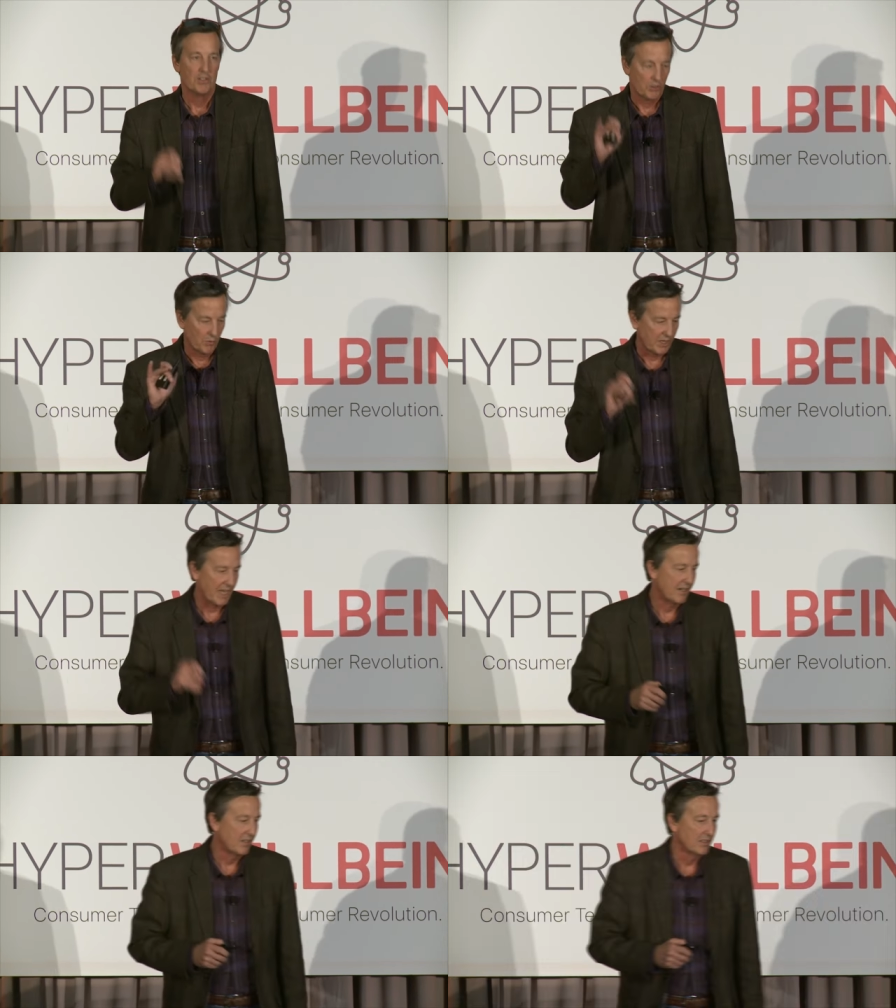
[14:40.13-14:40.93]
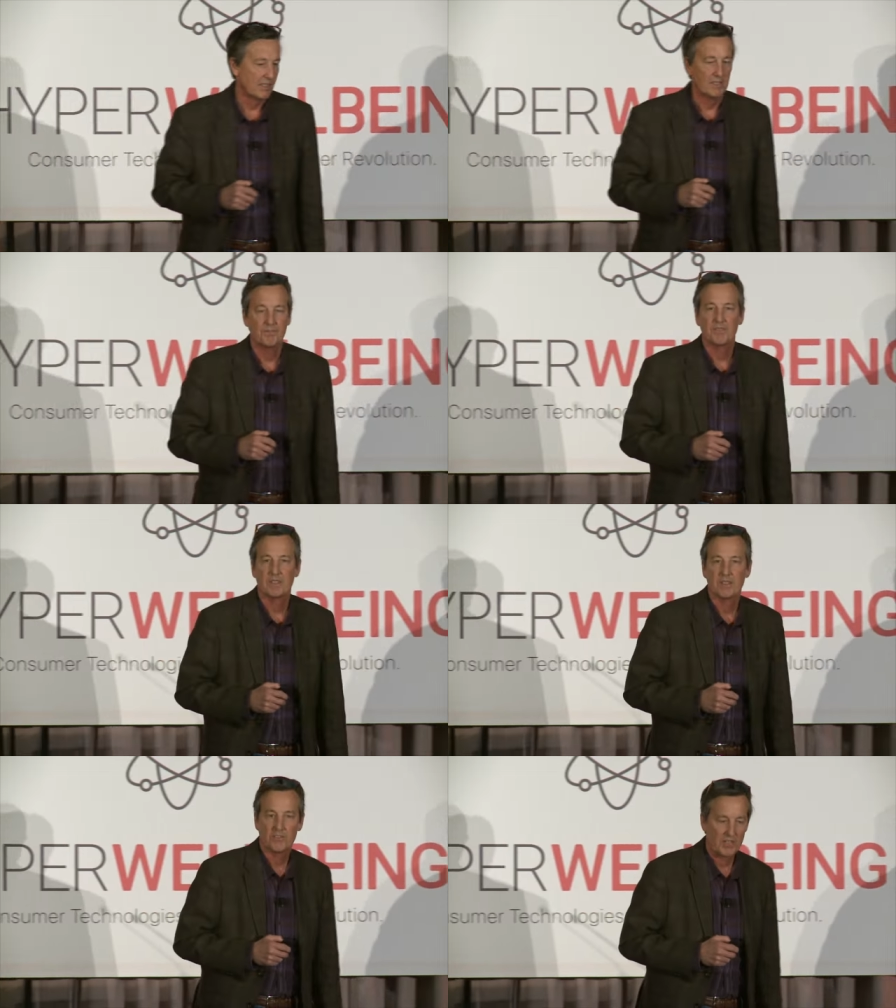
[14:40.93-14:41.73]
So with that, I'll uh,
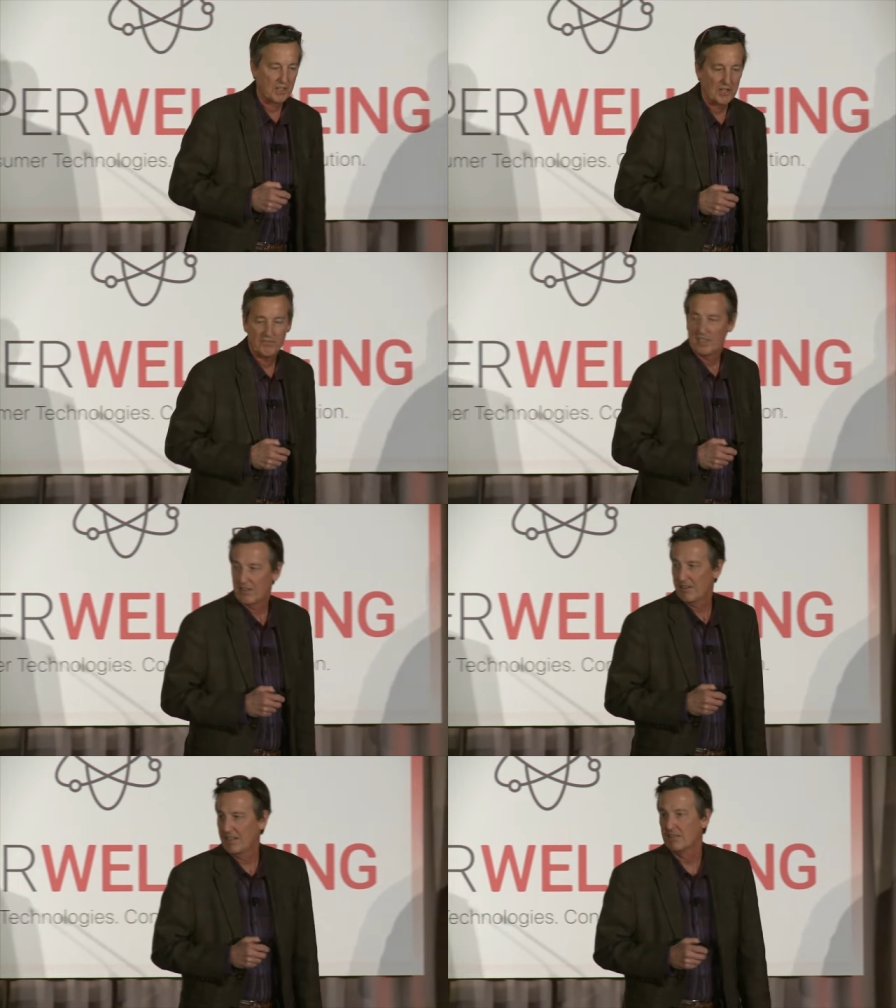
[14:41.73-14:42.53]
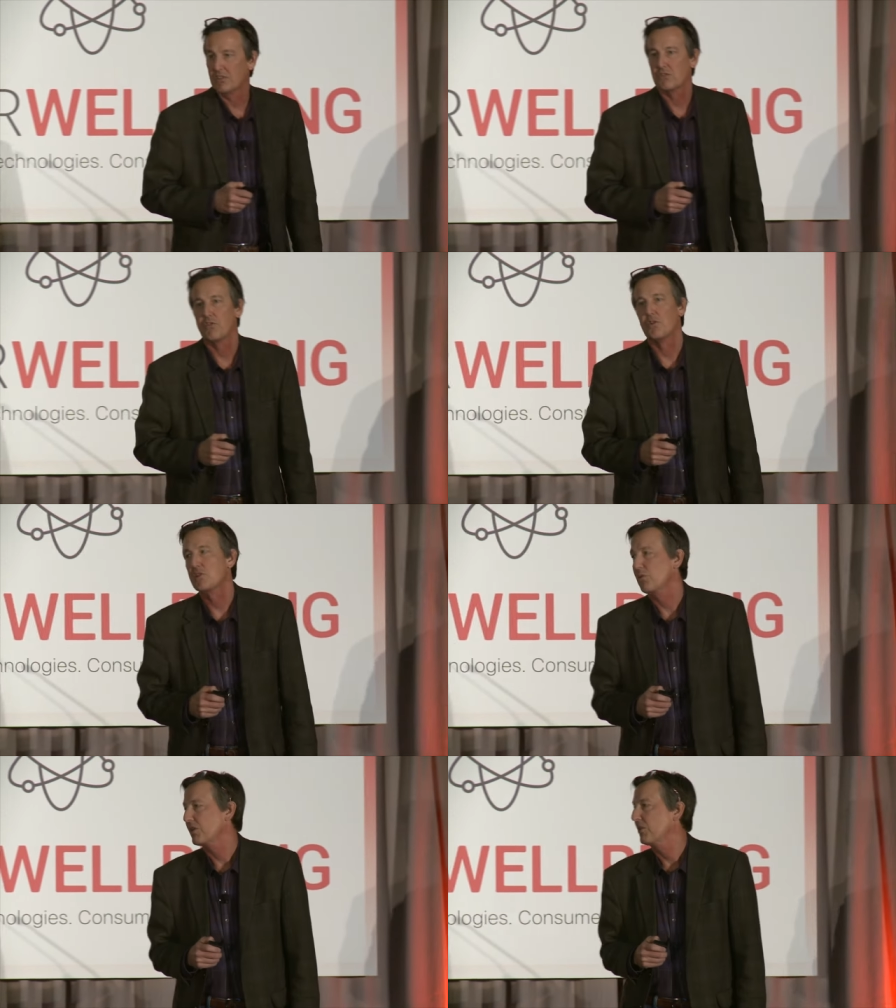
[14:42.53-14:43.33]
sign off here and look forward
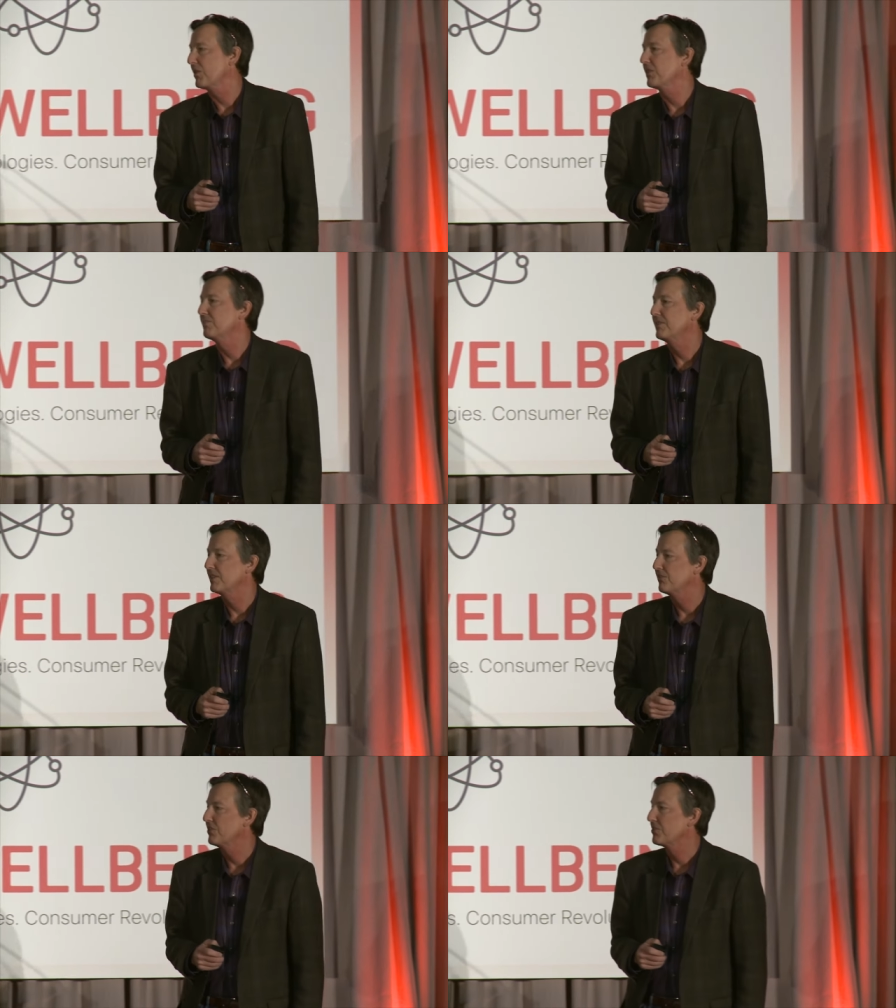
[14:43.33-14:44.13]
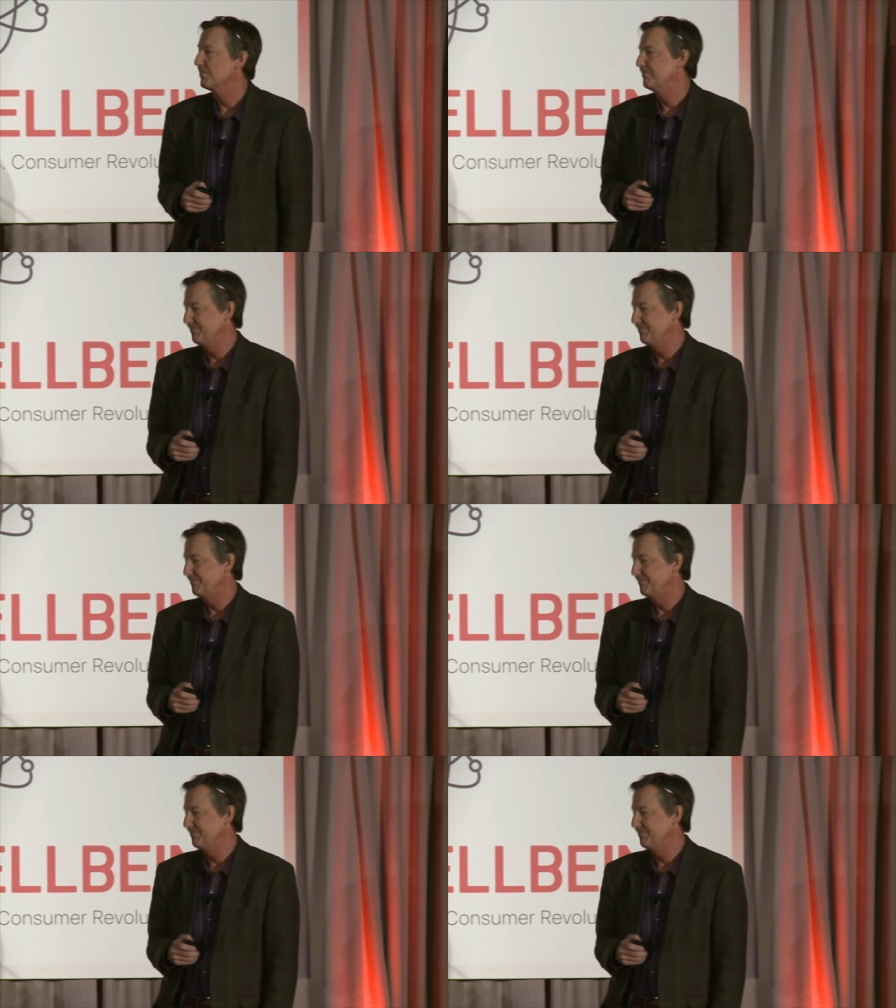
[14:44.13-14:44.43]
to working with you in the future.